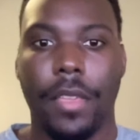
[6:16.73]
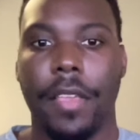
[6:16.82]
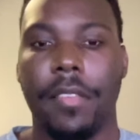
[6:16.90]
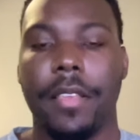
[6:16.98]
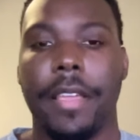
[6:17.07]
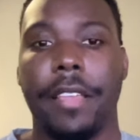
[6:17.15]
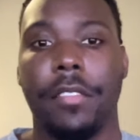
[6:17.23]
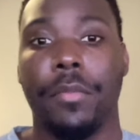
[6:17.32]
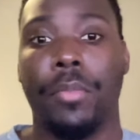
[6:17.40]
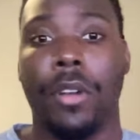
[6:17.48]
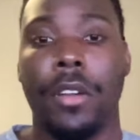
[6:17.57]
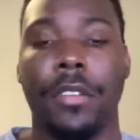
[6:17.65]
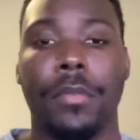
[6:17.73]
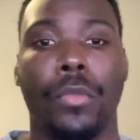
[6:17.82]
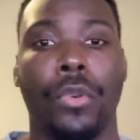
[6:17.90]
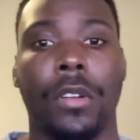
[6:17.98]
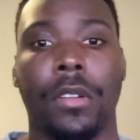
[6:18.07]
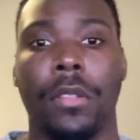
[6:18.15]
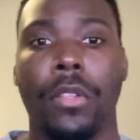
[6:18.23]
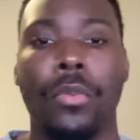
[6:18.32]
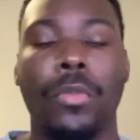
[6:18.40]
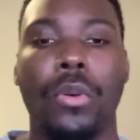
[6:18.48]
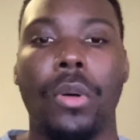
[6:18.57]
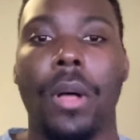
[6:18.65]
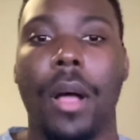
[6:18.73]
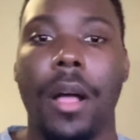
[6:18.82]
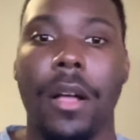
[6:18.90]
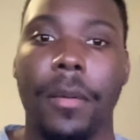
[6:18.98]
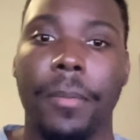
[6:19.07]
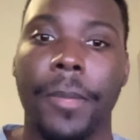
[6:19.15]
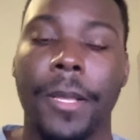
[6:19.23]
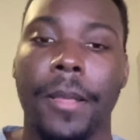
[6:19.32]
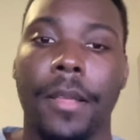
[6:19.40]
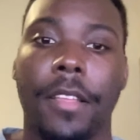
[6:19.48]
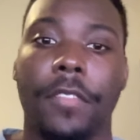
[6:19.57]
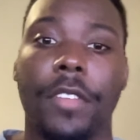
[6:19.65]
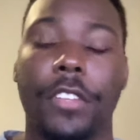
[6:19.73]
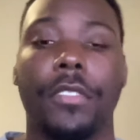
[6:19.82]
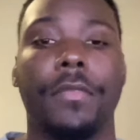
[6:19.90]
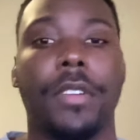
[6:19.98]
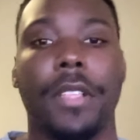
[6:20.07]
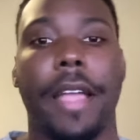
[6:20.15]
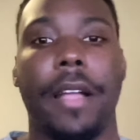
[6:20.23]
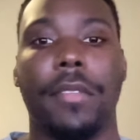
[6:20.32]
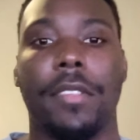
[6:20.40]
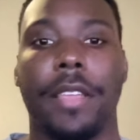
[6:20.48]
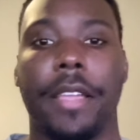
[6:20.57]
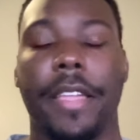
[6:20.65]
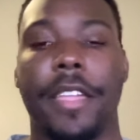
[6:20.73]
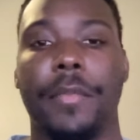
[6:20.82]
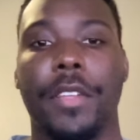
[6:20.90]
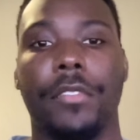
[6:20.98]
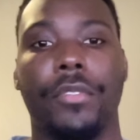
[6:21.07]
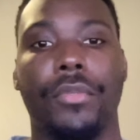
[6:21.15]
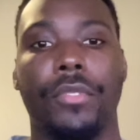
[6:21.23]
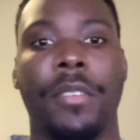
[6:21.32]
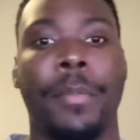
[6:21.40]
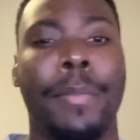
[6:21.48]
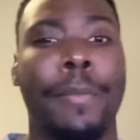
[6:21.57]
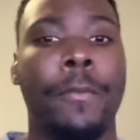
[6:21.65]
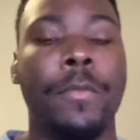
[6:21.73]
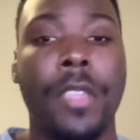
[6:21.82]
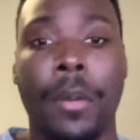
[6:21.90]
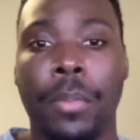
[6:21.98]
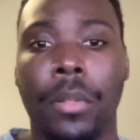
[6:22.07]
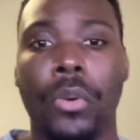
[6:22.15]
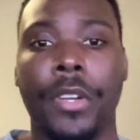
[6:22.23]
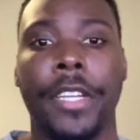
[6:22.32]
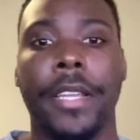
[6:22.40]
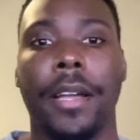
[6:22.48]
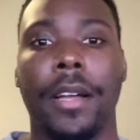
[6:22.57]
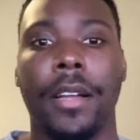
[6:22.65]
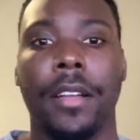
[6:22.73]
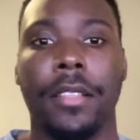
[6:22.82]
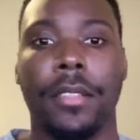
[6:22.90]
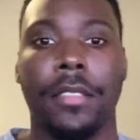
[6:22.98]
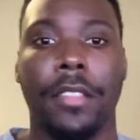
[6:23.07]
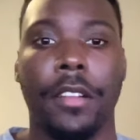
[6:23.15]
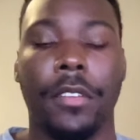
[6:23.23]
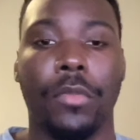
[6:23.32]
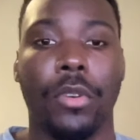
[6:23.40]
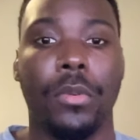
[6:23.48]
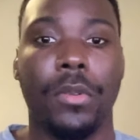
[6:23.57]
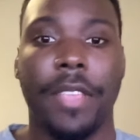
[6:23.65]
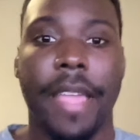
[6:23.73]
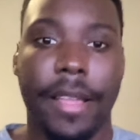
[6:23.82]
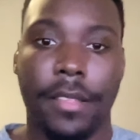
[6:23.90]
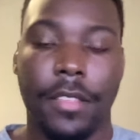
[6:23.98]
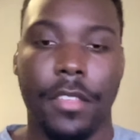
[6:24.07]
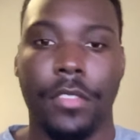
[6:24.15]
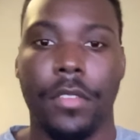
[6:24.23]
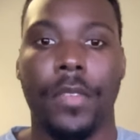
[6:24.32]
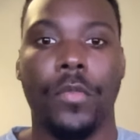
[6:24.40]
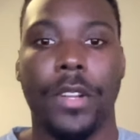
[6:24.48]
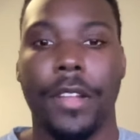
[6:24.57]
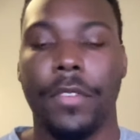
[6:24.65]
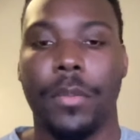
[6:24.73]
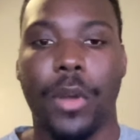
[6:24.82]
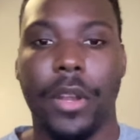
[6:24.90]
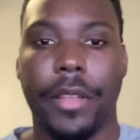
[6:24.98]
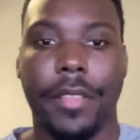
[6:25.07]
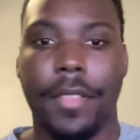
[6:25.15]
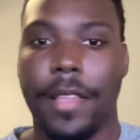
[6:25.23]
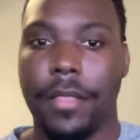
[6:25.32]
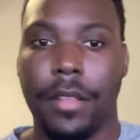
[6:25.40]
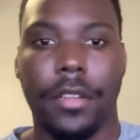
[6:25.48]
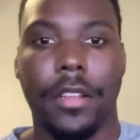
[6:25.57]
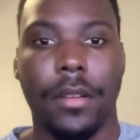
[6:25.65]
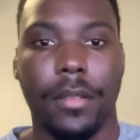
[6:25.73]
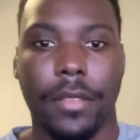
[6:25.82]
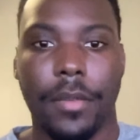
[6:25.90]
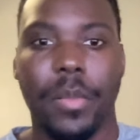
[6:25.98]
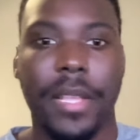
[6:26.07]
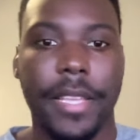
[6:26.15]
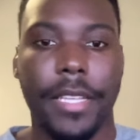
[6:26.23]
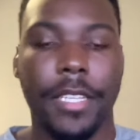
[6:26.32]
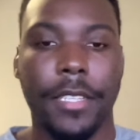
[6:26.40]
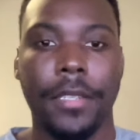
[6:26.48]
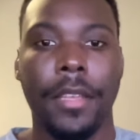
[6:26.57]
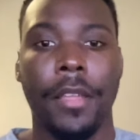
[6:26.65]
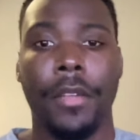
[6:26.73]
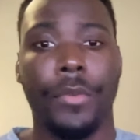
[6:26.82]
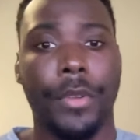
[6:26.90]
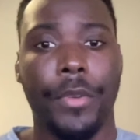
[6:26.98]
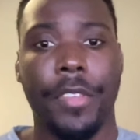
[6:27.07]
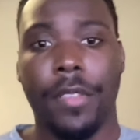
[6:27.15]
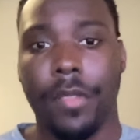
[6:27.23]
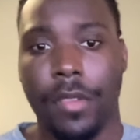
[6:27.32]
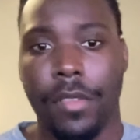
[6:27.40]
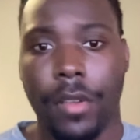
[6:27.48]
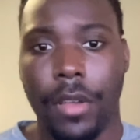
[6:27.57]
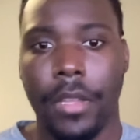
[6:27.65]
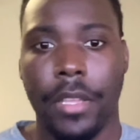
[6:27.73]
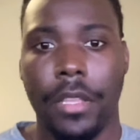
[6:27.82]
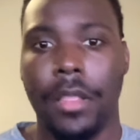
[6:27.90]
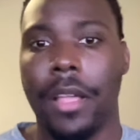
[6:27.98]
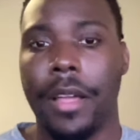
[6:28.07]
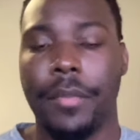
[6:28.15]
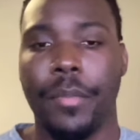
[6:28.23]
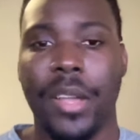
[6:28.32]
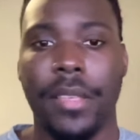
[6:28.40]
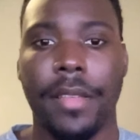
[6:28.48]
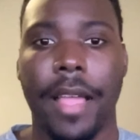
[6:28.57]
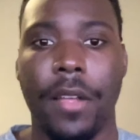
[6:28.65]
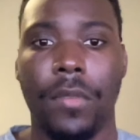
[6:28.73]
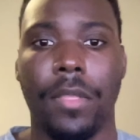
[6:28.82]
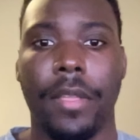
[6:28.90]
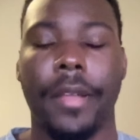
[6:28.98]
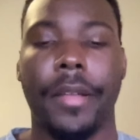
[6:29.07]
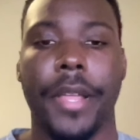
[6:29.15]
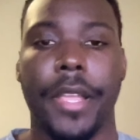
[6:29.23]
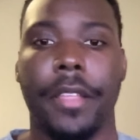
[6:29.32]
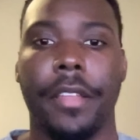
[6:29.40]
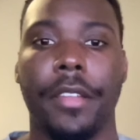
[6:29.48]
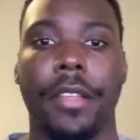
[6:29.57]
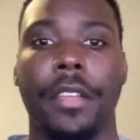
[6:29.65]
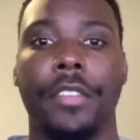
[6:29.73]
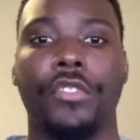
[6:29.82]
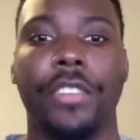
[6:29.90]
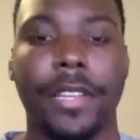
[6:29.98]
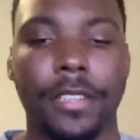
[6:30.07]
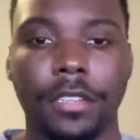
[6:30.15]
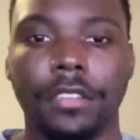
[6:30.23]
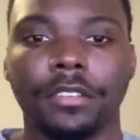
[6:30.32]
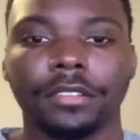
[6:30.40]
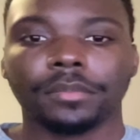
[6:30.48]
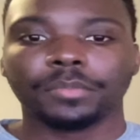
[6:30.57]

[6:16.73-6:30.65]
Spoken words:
Tesla has a broader, more global vision for the outset, aiming to deploy their robotaxis in whatever markets that they're currently playing in. We recently saw Elon Musk out there in China during the